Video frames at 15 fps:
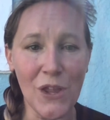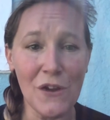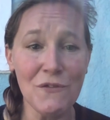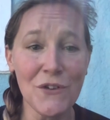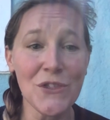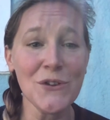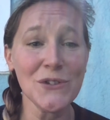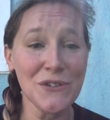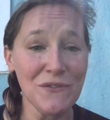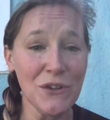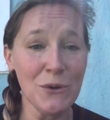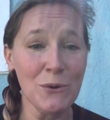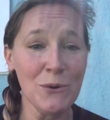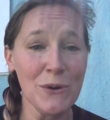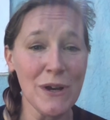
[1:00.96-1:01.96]
For those of
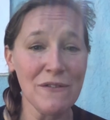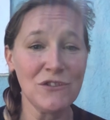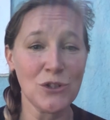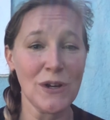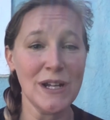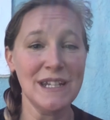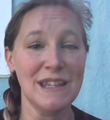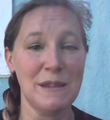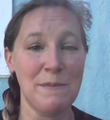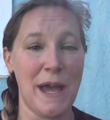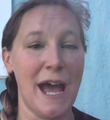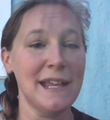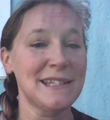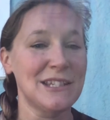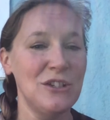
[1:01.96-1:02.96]
you who have joined in the
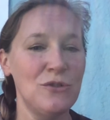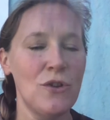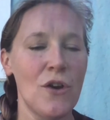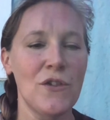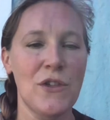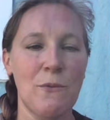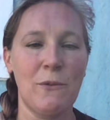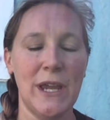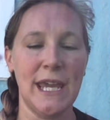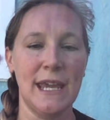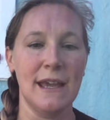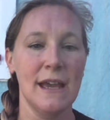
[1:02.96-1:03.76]
past, you know that we